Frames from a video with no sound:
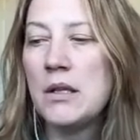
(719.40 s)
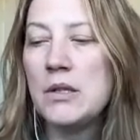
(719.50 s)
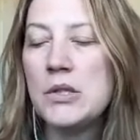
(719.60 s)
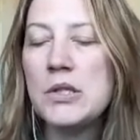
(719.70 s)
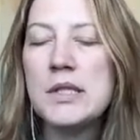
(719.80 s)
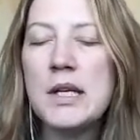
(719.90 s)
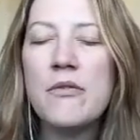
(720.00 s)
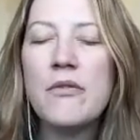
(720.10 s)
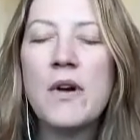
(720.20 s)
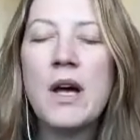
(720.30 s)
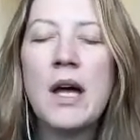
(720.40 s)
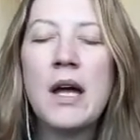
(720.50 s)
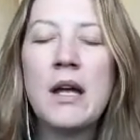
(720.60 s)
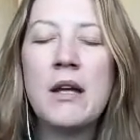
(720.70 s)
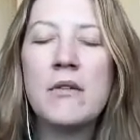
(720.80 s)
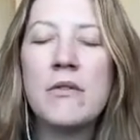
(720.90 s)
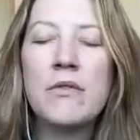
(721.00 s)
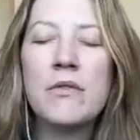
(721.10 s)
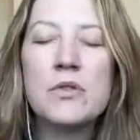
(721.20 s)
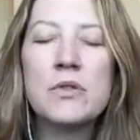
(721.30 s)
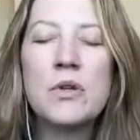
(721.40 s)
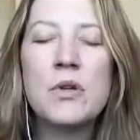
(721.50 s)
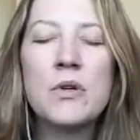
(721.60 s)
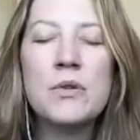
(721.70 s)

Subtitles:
just take 5 slow,